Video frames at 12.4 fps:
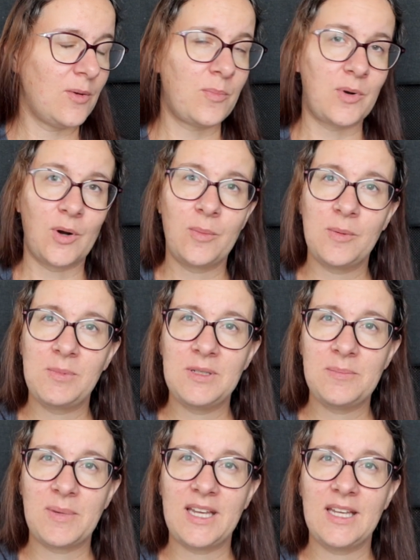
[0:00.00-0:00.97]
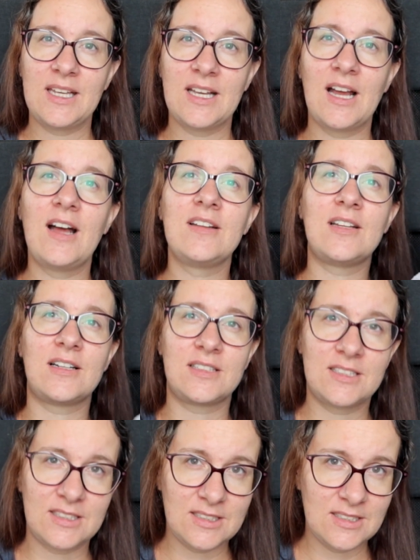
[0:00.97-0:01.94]
probably make
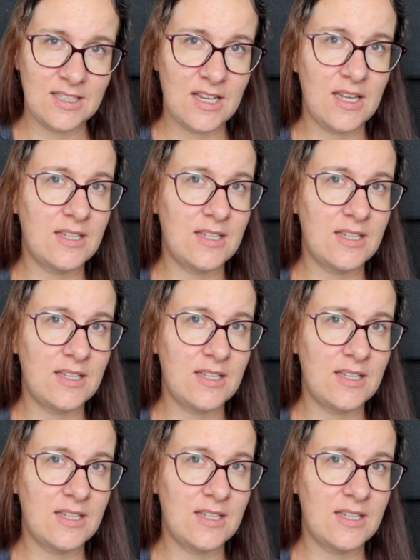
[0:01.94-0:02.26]
another